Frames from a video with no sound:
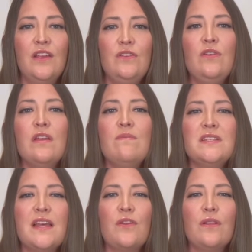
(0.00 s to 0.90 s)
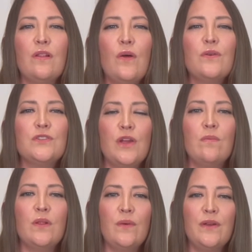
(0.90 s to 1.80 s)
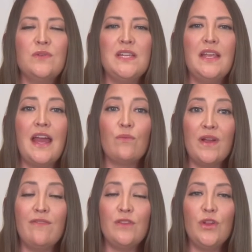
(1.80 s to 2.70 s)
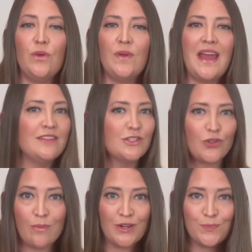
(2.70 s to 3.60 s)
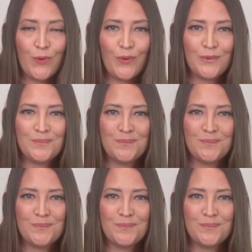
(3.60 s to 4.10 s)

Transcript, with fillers: you can miss out on the long-term loyalty and revenue, and so much more.